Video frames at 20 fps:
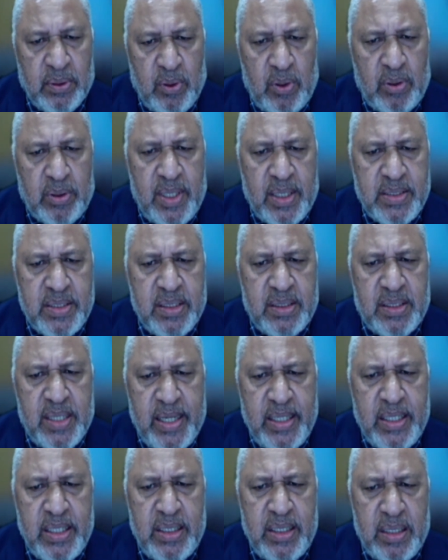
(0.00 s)
nor does it
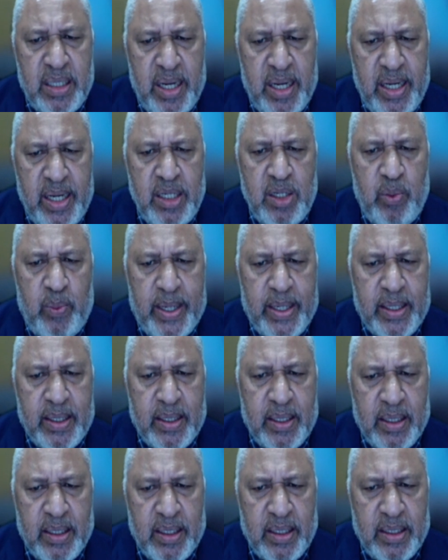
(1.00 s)
in any
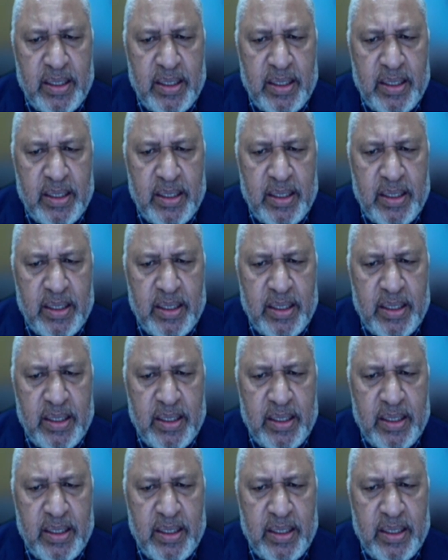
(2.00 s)
way